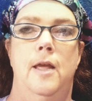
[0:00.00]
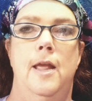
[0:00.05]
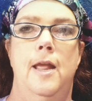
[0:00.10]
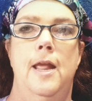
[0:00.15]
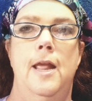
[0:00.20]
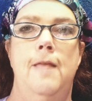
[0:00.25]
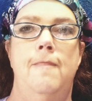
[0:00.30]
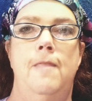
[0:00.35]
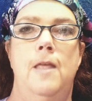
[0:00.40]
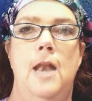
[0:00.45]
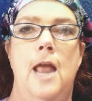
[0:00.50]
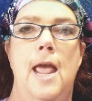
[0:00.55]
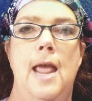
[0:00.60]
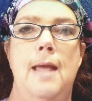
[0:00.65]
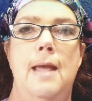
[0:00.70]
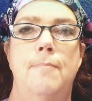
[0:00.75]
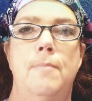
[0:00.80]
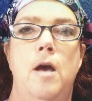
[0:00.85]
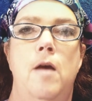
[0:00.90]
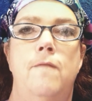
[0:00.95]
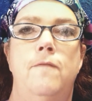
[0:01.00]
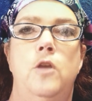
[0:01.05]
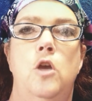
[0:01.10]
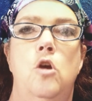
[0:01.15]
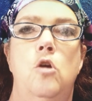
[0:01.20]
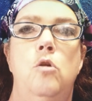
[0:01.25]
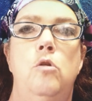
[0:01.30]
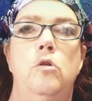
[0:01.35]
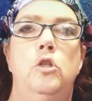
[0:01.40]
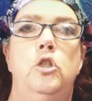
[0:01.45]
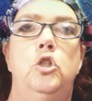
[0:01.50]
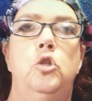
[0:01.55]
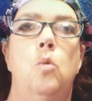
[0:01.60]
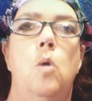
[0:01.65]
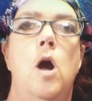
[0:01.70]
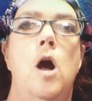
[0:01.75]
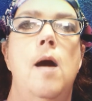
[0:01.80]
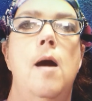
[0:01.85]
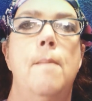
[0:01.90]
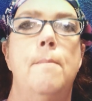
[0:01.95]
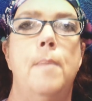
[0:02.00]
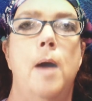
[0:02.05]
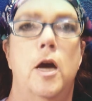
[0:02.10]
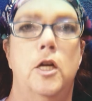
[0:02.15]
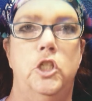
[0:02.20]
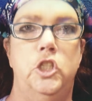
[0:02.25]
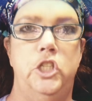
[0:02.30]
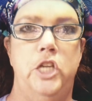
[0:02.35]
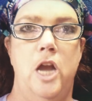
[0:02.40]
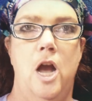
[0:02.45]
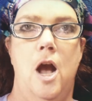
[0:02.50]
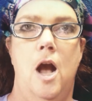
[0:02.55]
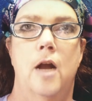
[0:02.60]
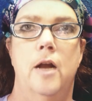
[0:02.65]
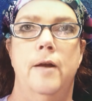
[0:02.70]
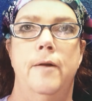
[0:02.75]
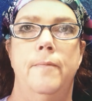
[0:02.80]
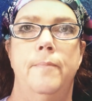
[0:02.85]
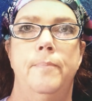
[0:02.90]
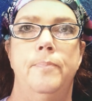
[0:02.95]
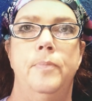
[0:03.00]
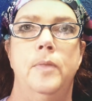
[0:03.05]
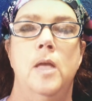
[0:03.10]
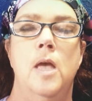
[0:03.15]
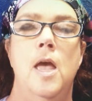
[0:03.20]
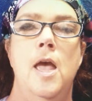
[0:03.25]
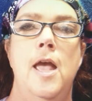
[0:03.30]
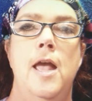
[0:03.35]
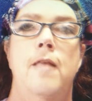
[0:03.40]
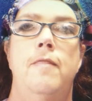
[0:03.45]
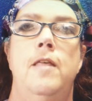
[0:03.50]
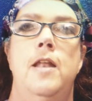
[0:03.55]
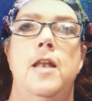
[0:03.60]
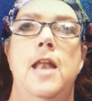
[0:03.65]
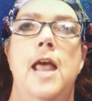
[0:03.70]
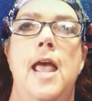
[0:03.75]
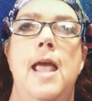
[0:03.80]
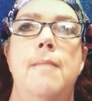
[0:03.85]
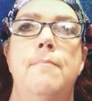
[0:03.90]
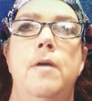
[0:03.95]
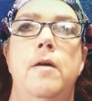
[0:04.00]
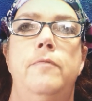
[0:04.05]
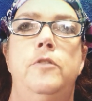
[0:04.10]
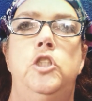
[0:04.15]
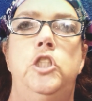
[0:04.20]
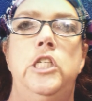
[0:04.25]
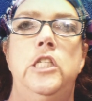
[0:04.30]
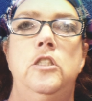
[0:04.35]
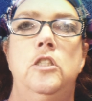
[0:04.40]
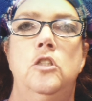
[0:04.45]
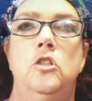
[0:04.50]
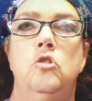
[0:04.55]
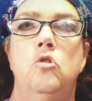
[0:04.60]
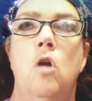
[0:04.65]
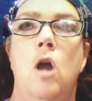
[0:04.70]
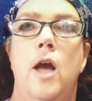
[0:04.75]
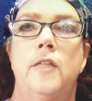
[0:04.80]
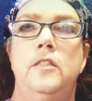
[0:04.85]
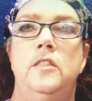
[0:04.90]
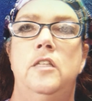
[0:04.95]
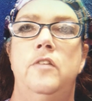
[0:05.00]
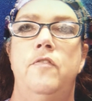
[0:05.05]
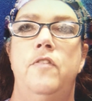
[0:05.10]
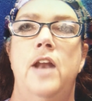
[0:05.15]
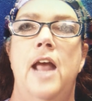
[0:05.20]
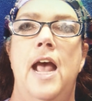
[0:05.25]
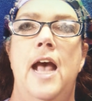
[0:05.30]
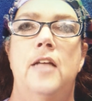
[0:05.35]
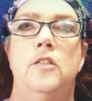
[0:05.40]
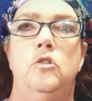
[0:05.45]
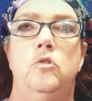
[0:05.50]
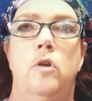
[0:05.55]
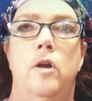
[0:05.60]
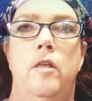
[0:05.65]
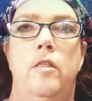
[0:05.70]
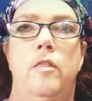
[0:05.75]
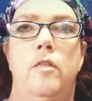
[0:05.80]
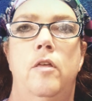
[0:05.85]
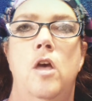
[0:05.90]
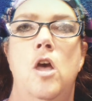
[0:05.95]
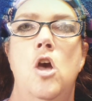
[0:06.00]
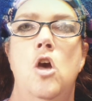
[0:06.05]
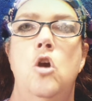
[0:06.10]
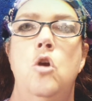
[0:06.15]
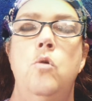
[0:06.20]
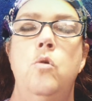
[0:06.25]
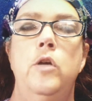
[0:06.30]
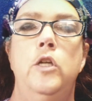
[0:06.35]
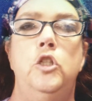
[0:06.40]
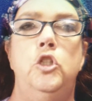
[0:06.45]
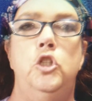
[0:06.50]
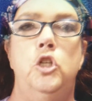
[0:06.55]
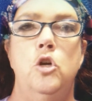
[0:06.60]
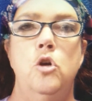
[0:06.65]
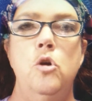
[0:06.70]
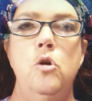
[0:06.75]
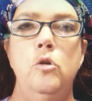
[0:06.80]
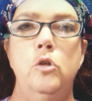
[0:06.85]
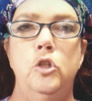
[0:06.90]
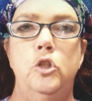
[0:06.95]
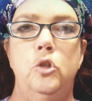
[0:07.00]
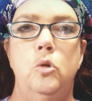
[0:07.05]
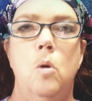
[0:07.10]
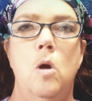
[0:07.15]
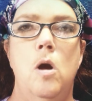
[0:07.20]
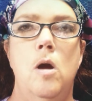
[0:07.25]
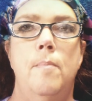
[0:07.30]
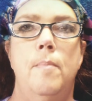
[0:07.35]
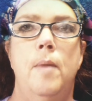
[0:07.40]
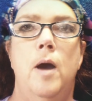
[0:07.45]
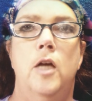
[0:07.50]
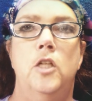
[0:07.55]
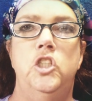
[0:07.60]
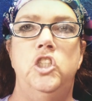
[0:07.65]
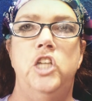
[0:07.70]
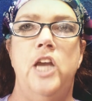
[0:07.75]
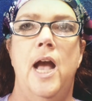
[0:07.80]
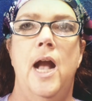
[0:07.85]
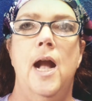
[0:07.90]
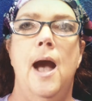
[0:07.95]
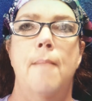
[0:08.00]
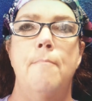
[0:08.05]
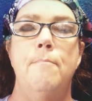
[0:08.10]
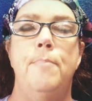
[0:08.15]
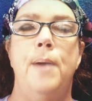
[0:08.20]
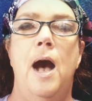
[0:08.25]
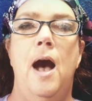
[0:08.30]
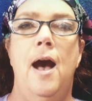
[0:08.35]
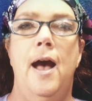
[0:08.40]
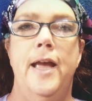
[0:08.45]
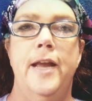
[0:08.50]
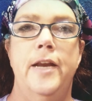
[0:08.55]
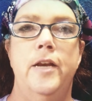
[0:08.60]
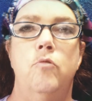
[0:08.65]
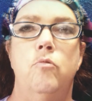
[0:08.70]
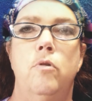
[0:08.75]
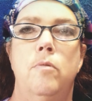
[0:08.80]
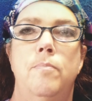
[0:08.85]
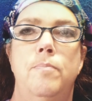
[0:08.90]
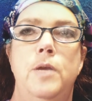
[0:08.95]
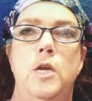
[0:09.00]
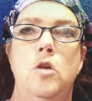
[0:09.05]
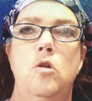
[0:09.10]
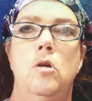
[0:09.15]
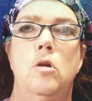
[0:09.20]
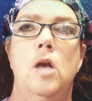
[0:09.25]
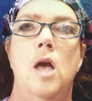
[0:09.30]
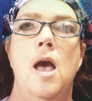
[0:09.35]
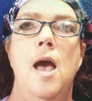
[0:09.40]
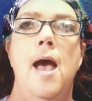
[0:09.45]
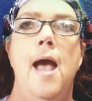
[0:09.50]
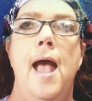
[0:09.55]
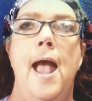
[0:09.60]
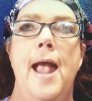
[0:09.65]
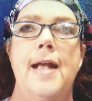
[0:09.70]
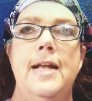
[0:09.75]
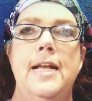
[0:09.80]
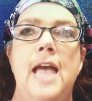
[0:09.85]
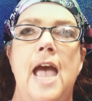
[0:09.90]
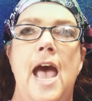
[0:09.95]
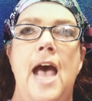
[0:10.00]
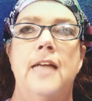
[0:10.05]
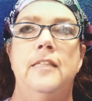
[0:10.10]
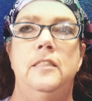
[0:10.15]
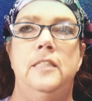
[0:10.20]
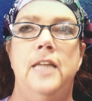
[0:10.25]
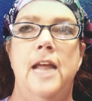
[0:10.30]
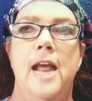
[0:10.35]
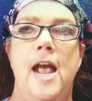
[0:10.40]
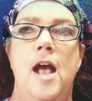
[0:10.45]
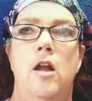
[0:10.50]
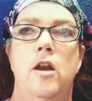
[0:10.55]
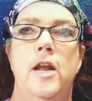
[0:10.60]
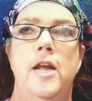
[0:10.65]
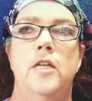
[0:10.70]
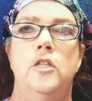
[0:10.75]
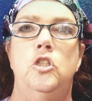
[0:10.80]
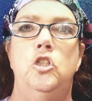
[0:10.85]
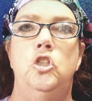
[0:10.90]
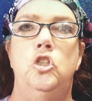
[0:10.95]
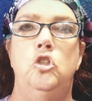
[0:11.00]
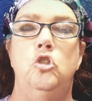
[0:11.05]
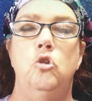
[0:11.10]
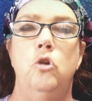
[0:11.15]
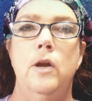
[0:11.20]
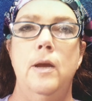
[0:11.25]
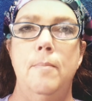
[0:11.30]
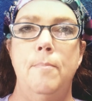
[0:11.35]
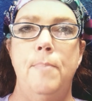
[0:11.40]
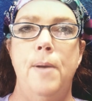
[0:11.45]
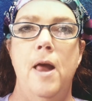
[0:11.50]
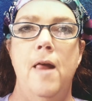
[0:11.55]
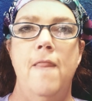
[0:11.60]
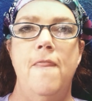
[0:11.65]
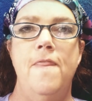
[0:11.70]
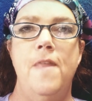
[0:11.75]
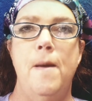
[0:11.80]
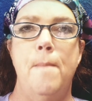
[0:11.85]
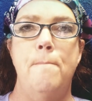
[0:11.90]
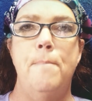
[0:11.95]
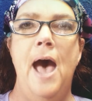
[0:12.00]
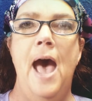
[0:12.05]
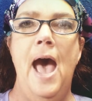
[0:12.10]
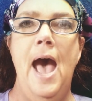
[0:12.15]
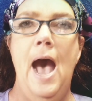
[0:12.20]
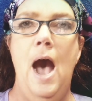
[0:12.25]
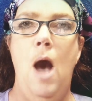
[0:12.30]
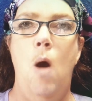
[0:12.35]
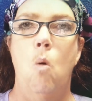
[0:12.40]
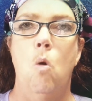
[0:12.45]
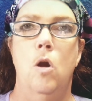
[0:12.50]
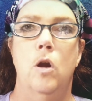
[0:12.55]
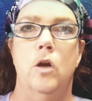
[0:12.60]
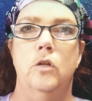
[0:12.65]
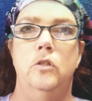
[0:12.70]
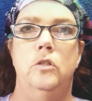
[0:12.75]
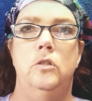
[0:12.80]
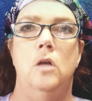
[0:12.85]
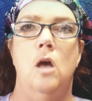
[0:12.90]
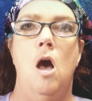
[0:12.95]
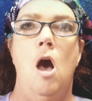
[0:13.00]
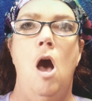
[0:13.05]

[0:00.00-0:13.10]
in the name of Yahushua HaMashiach, in the name of Jesus Christ of Nazareth who is Yahushua HaMashiach. I bind, rebuke, and cast down and strip the powers